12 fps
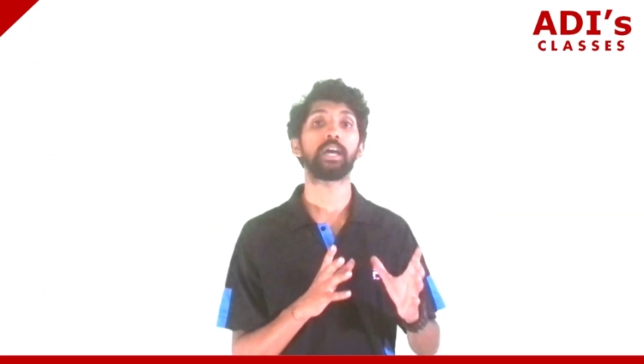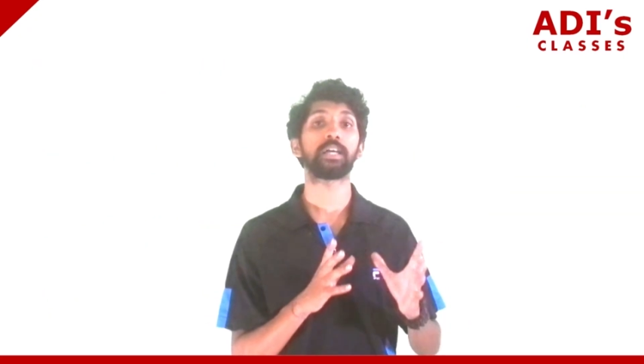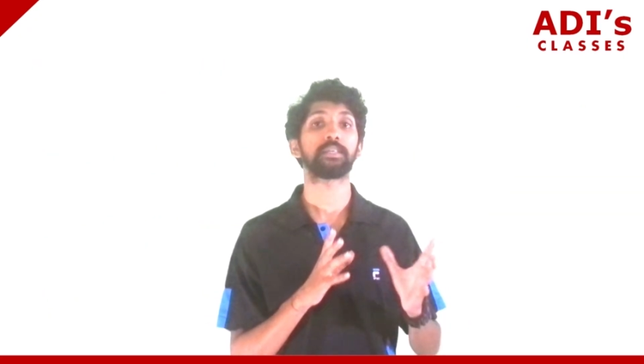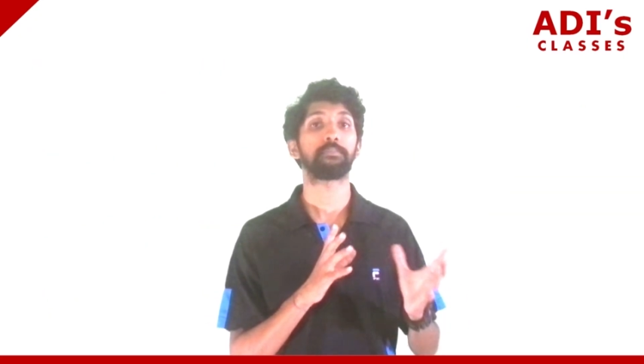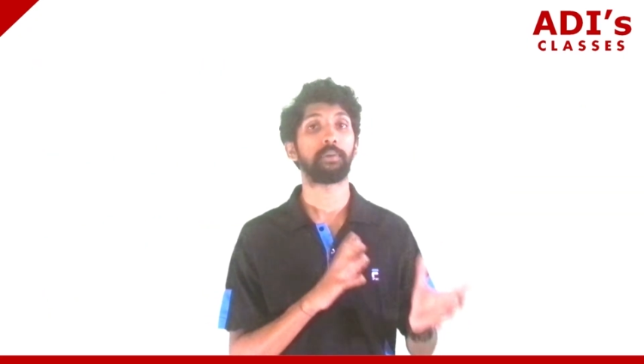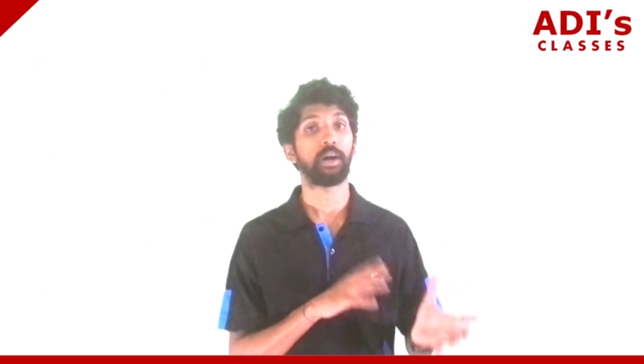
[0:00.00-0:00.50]

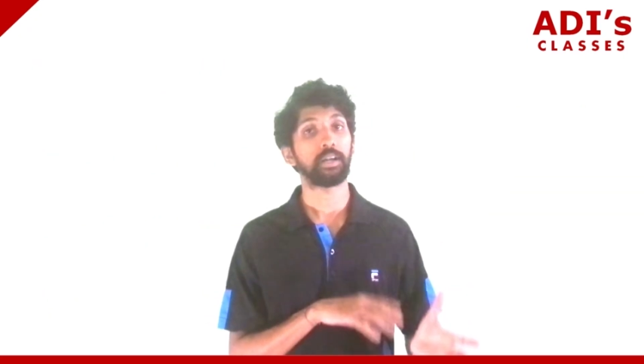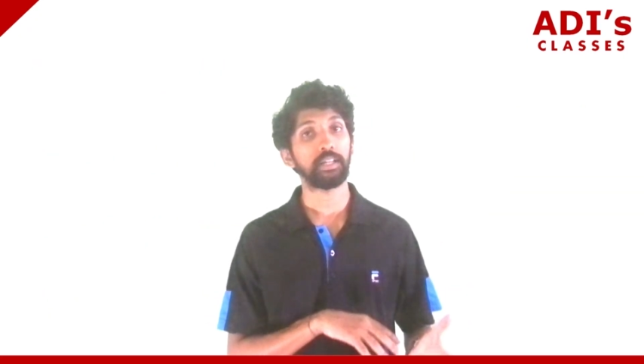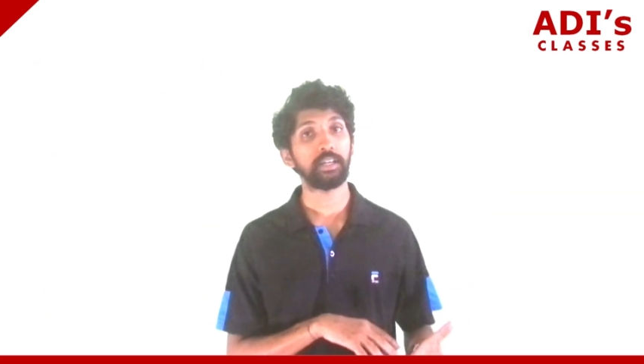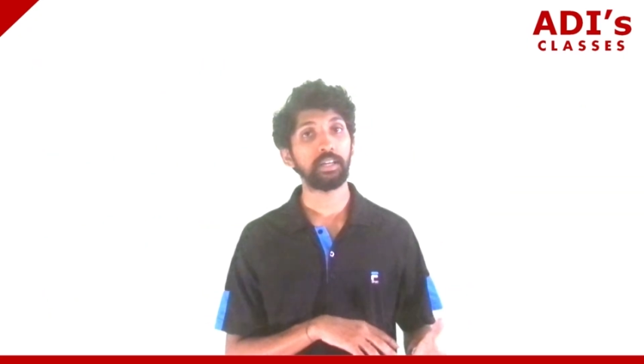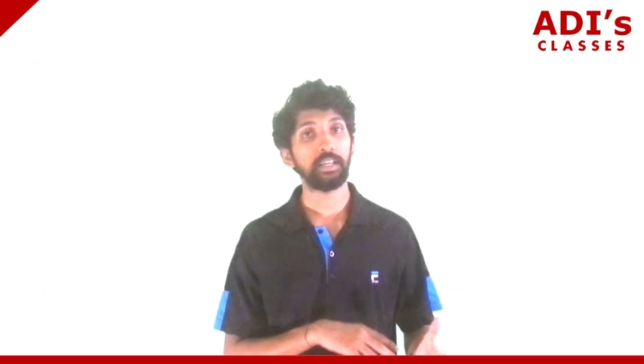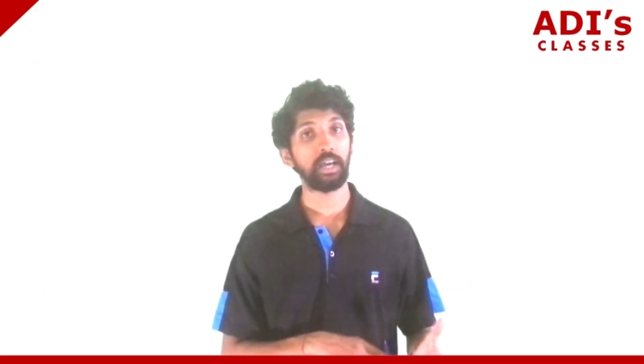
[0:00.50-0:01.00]
as a
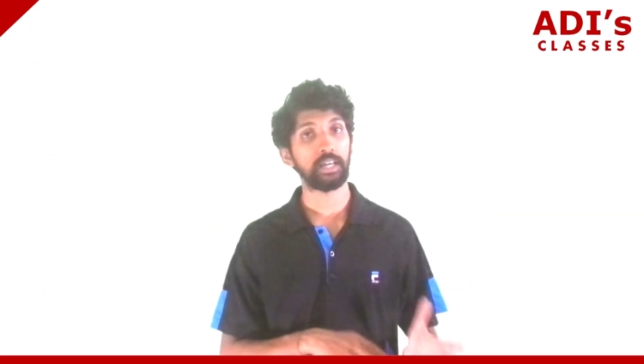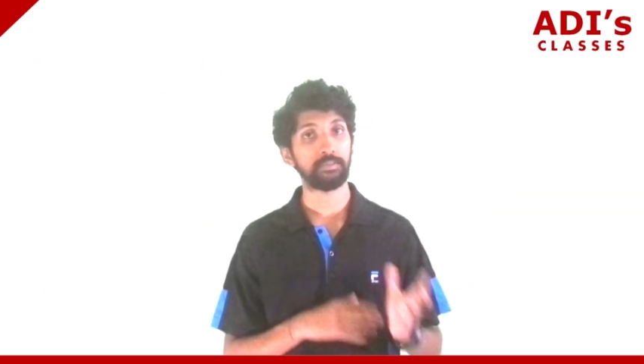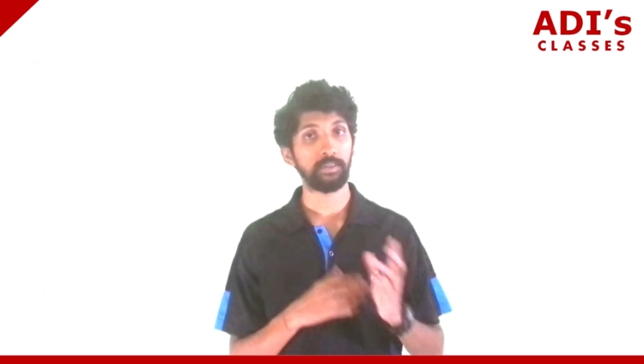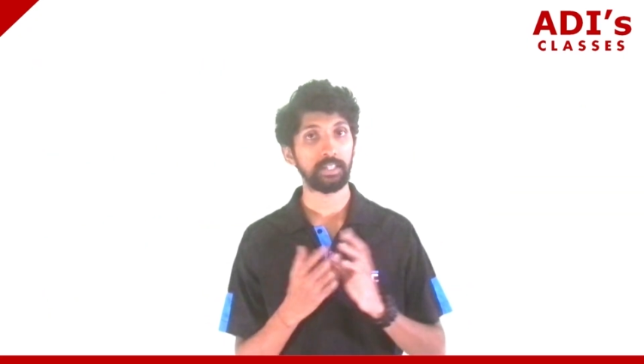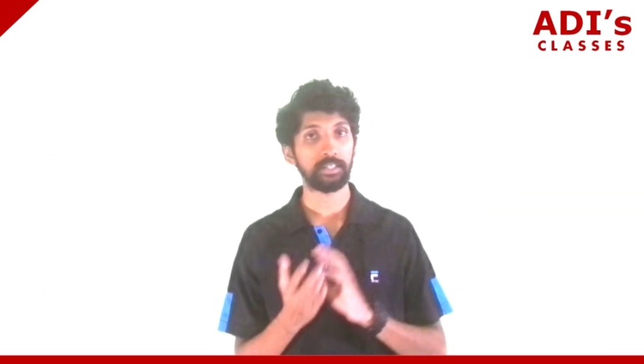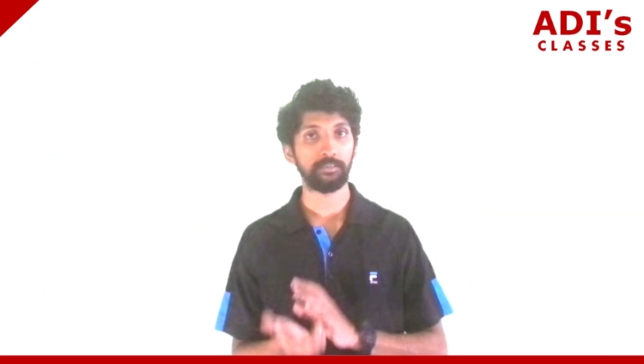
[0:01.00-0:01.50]
particle as
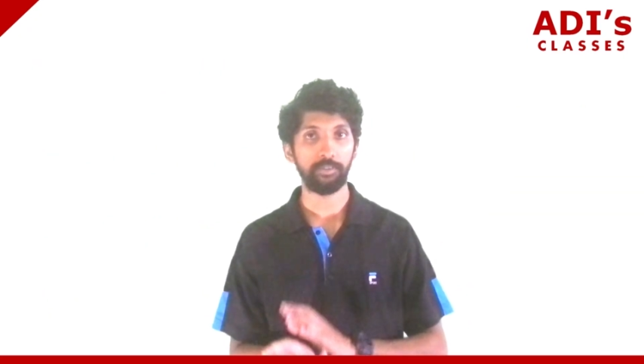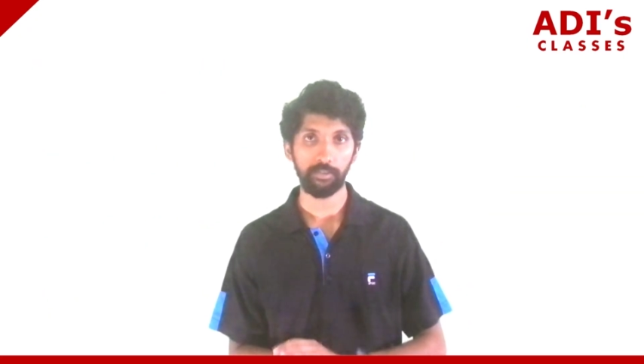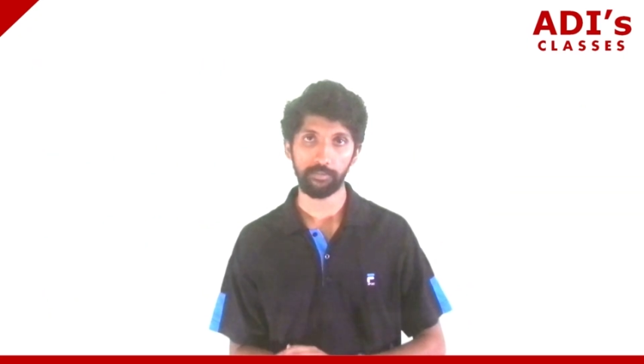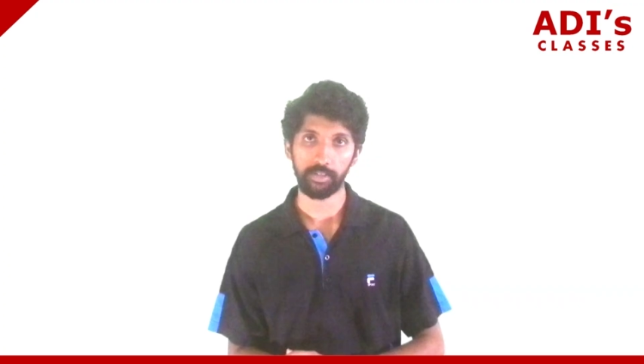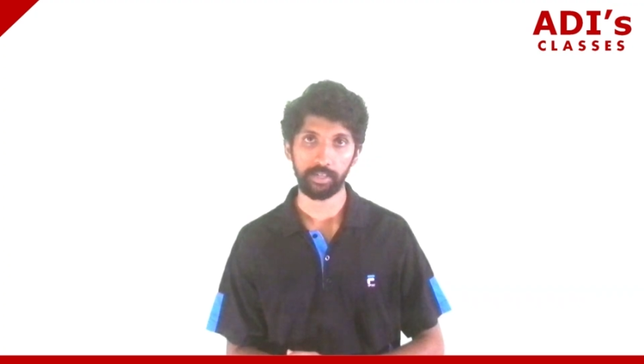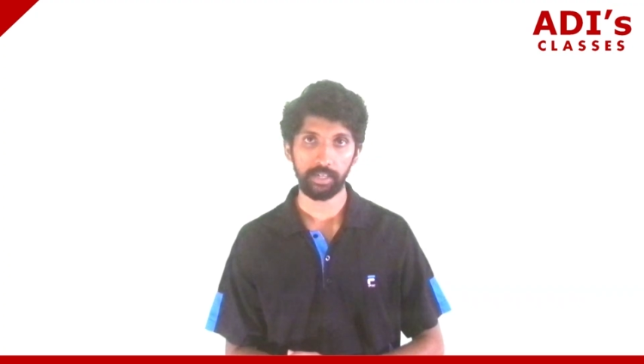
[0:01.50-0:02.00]
well as a
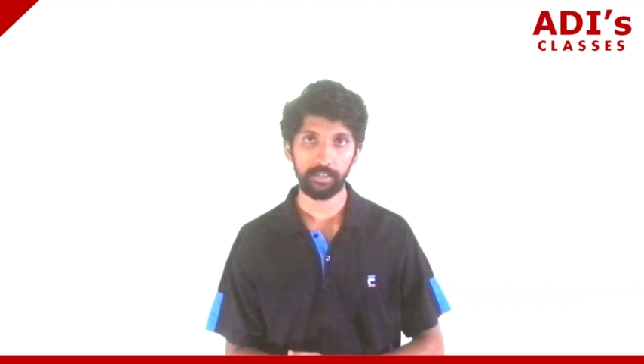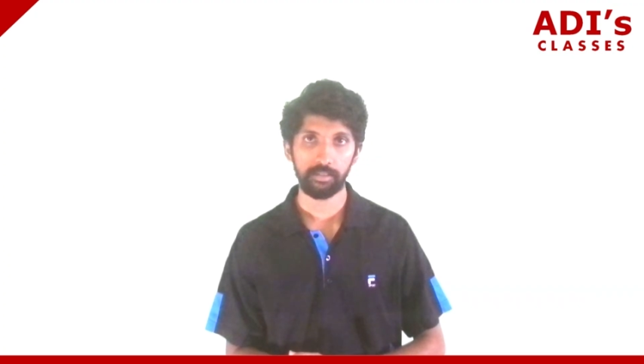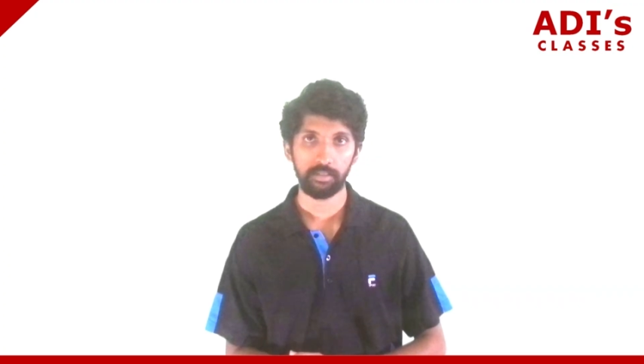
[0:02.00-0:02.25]
wave, correct?